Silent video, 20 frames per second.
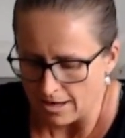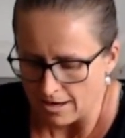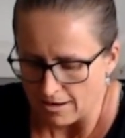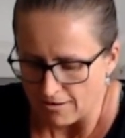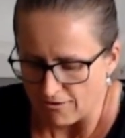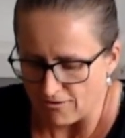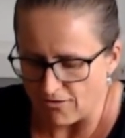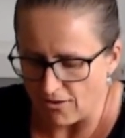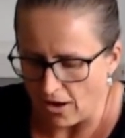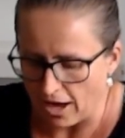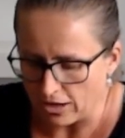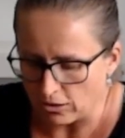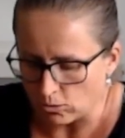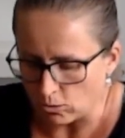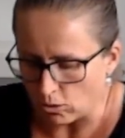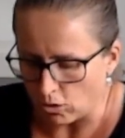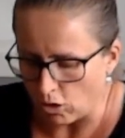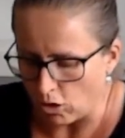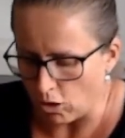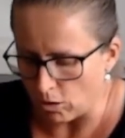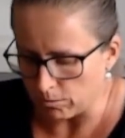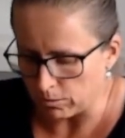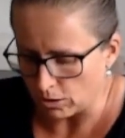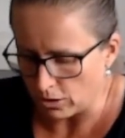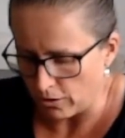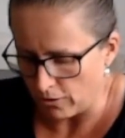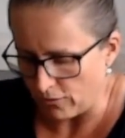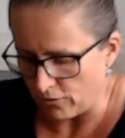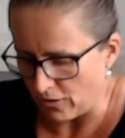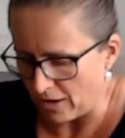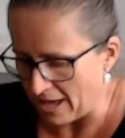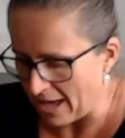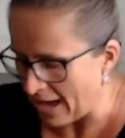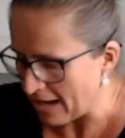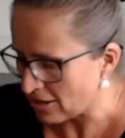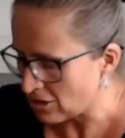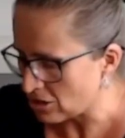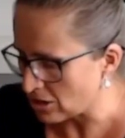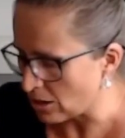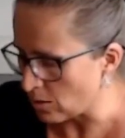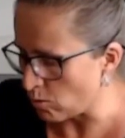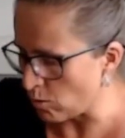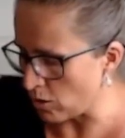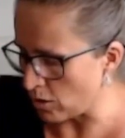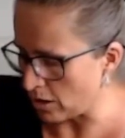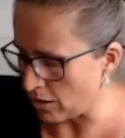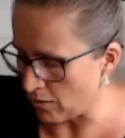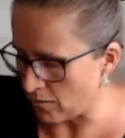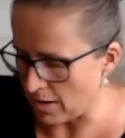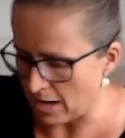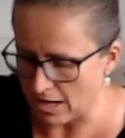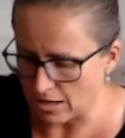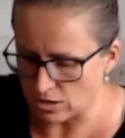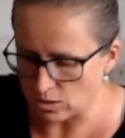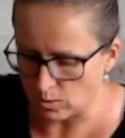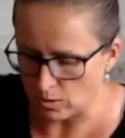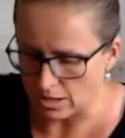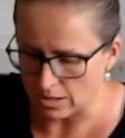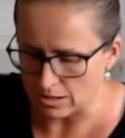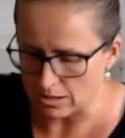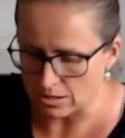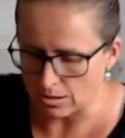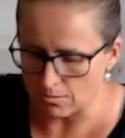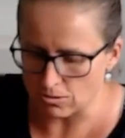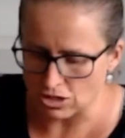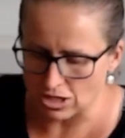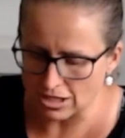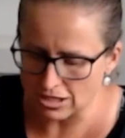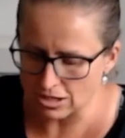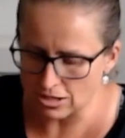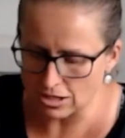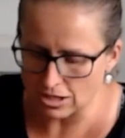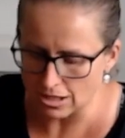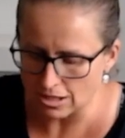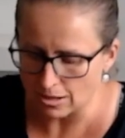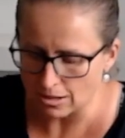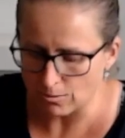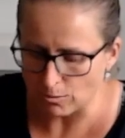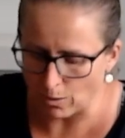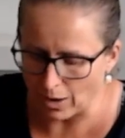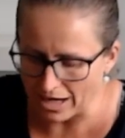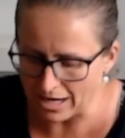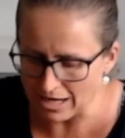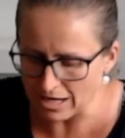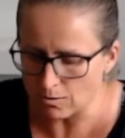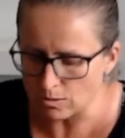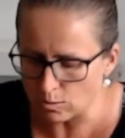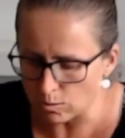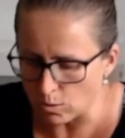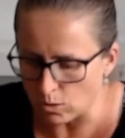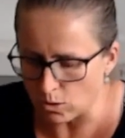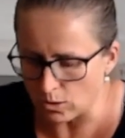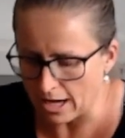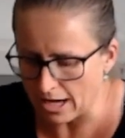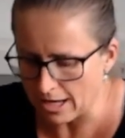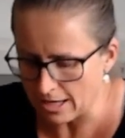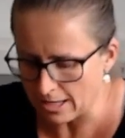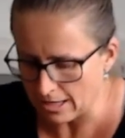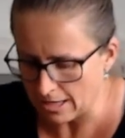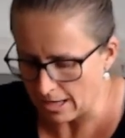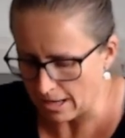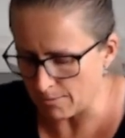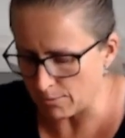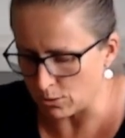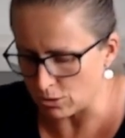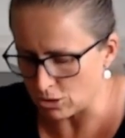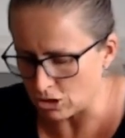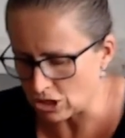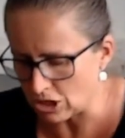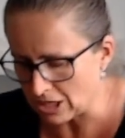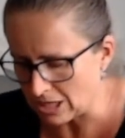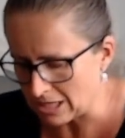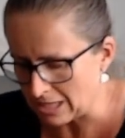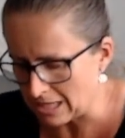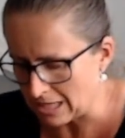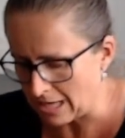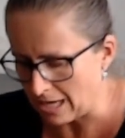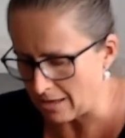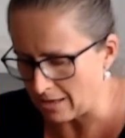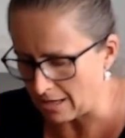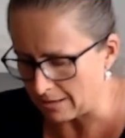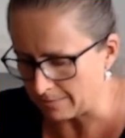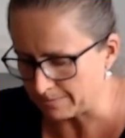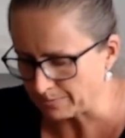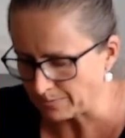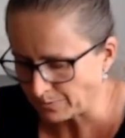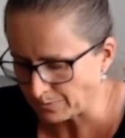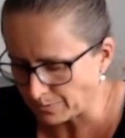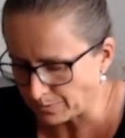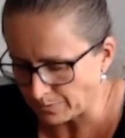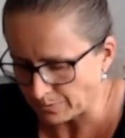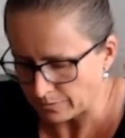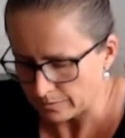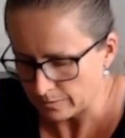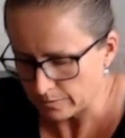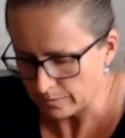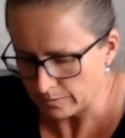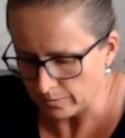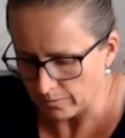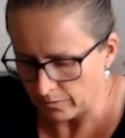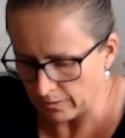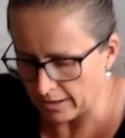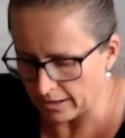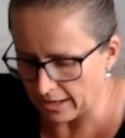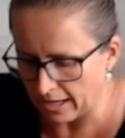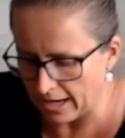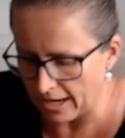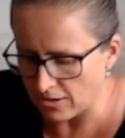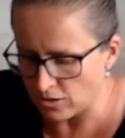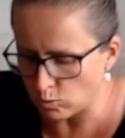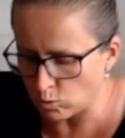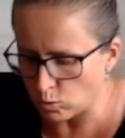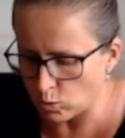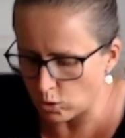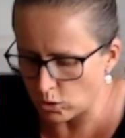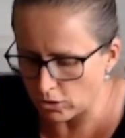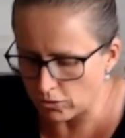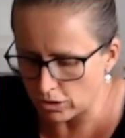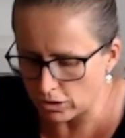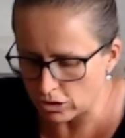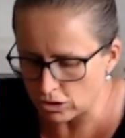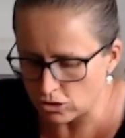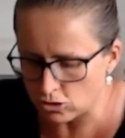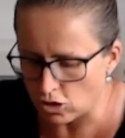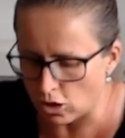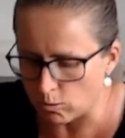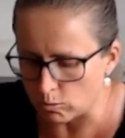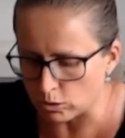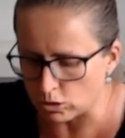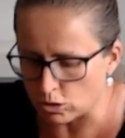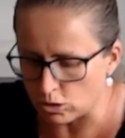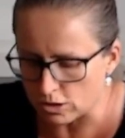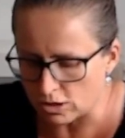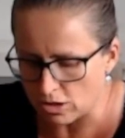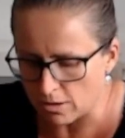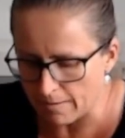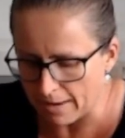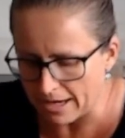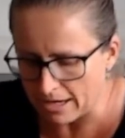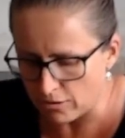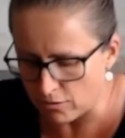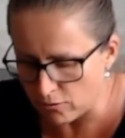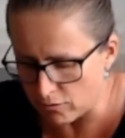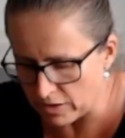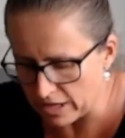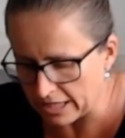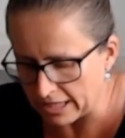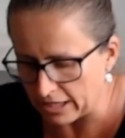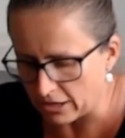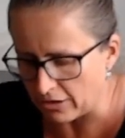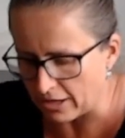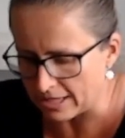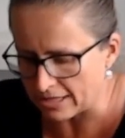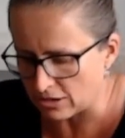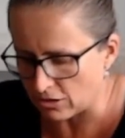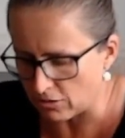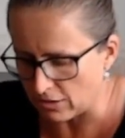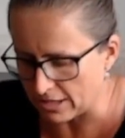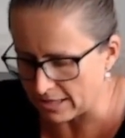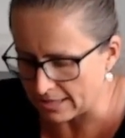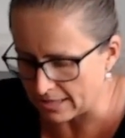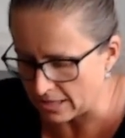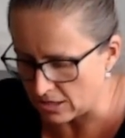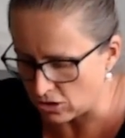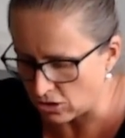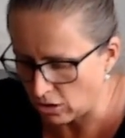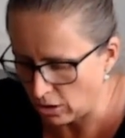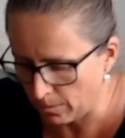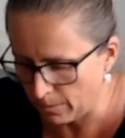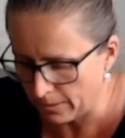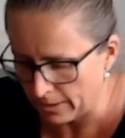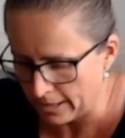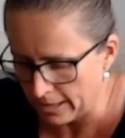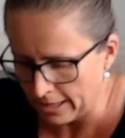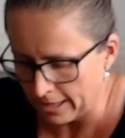final cob loaf. I actually want a round one. So I'm just wetting it with water and pushing it together. Okay, the water on the top will also make a really nice crusty top.